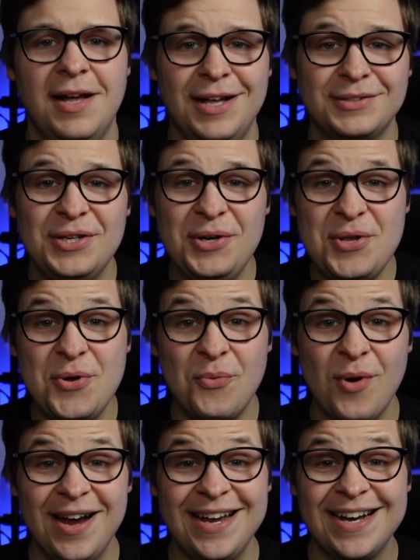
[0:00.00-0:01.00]
I'll tell you
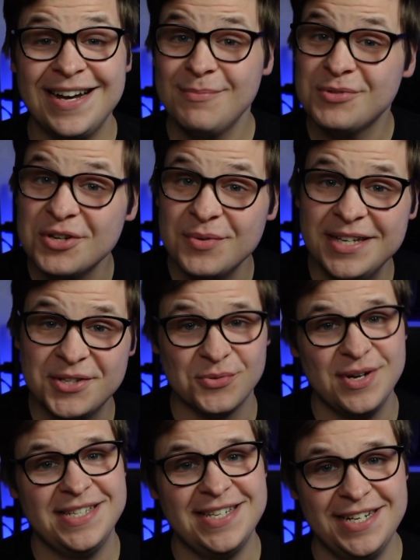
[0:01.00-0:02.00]
why I'm so
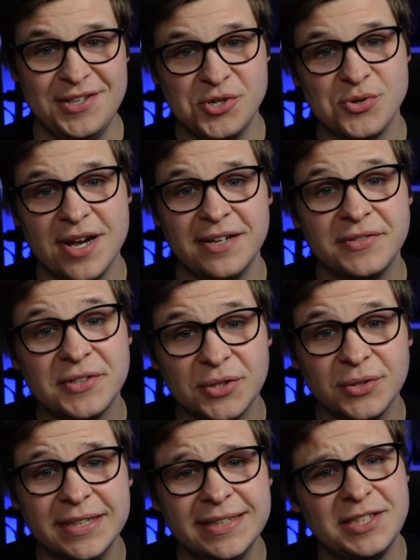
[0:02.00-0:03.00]
interested in the Shroud of
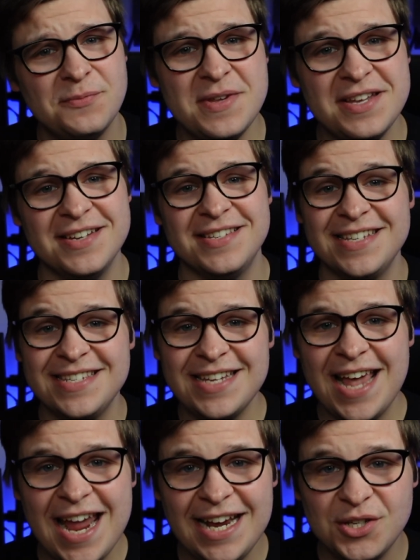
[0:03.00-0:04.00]
Turin. It's because it's
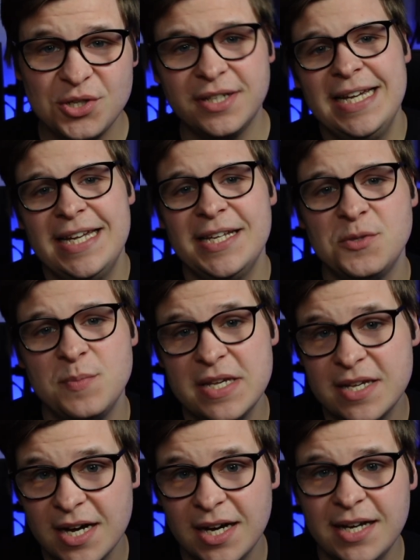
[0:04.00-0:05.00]
ancient, it's
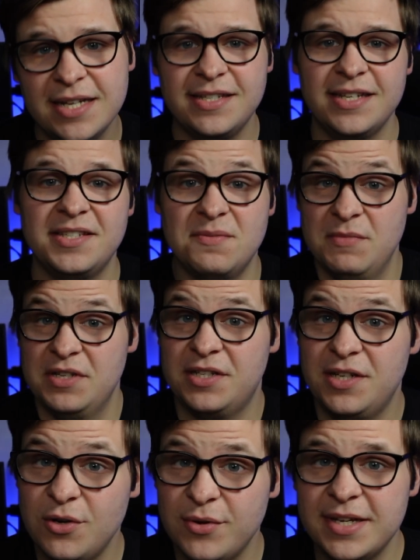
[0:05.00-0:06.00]
because it's
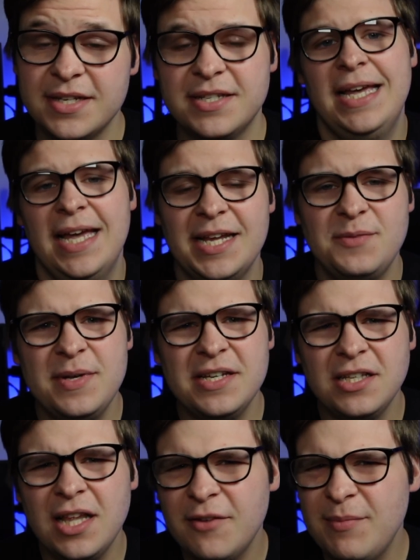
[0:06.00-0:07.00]
mysterious, and it's because a
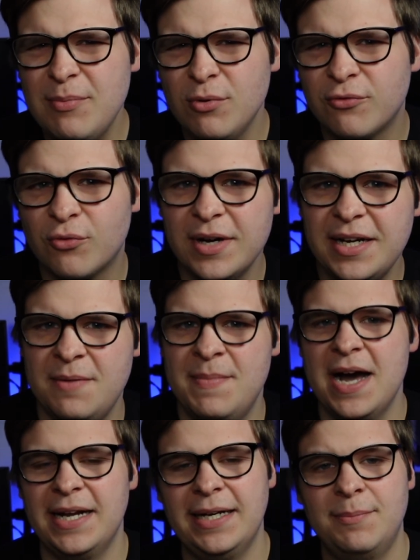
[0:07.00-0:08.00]
lot of people have written
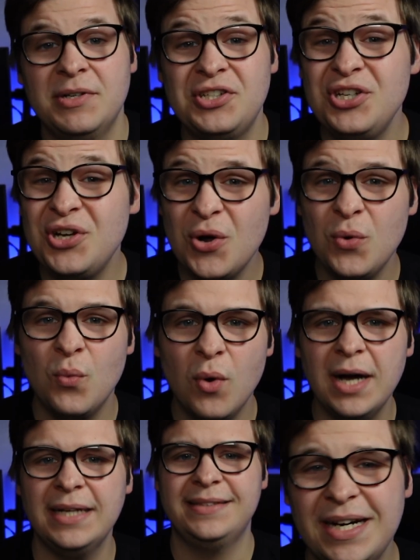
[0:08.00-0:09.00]
about it. But you know
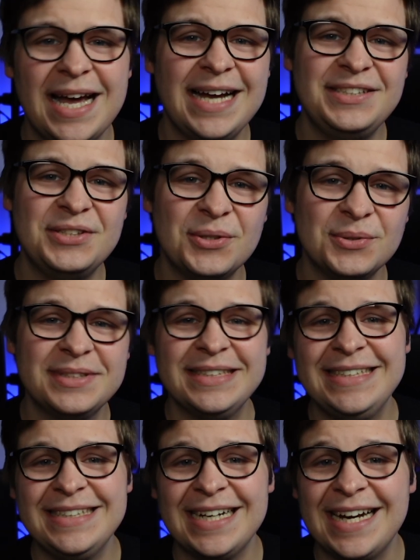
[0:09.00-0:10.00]
what? I don't
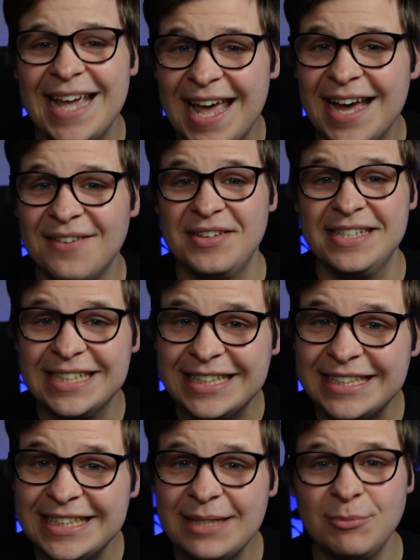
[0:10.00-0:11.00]
think I have the
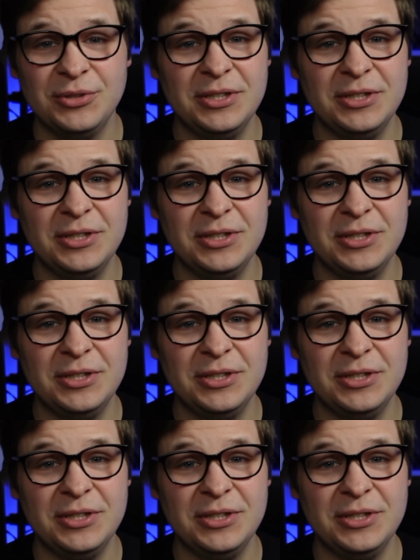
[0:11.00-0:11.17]
time or the